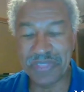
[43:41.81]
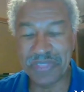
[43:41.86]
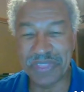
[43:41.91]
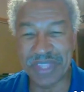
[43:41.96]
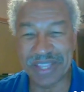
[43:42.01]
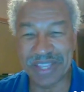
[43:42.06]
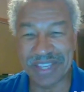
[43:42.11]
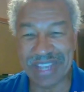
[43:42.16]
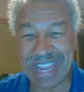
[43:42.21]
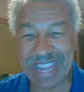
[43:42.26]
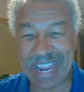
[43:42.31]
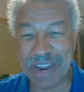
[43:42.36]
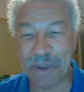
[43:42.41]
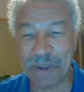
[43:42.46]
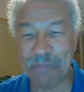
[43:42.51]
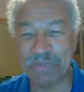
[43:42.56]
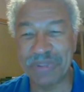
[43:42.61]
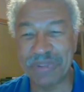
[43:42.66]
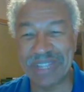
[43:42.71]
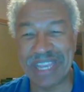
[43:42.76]
the
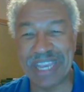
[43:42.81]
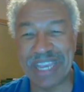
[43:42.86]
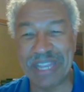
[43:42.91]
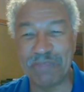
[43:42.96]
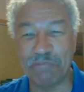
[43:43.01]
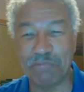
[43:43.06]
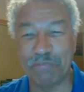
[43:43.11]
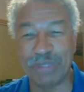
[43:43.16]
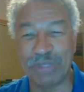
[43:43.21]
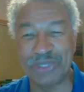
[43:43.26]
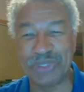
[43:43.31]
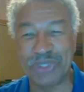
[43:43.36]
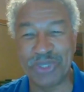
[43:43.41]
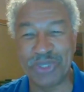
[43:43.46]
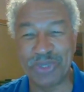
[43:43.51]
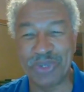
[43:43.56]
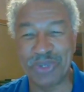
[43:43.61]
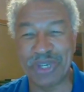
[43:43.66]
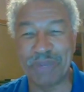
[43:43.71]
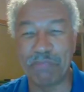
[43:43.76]
airplane
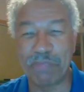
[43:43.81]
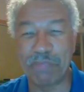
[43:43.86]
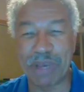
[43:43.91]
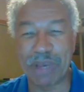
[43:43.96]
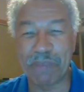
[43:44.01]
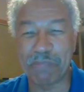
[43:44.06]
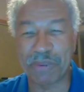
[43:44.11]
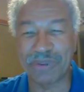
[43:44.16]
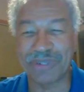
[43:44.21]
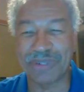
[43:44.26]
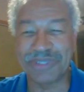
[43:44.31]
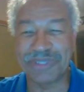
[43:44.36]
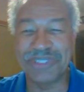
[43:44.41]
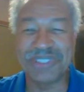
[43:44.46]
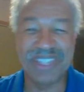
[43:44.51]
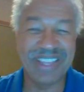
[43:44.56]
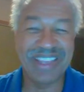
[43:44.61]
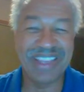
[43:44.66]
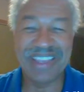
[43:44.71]
bazooka bumpers